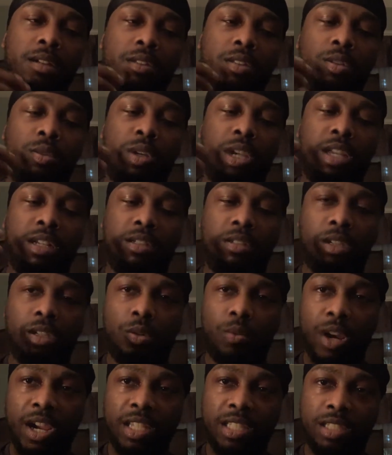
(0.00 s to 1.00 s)
to gain his good
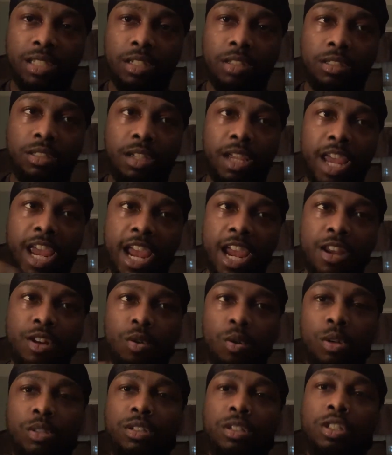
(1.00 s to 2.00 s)
graces and
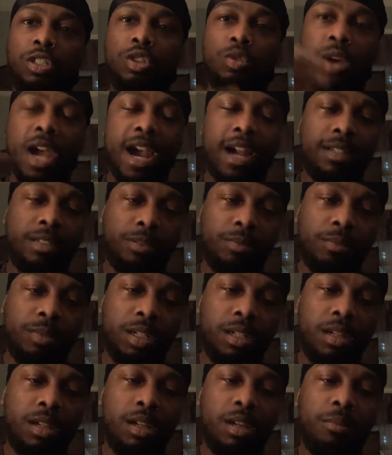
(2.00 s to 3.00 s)
or to distract him,
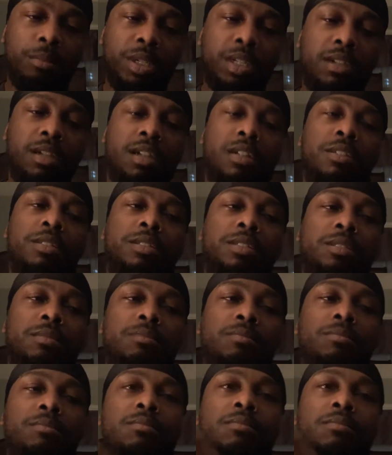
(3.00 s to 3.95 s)
because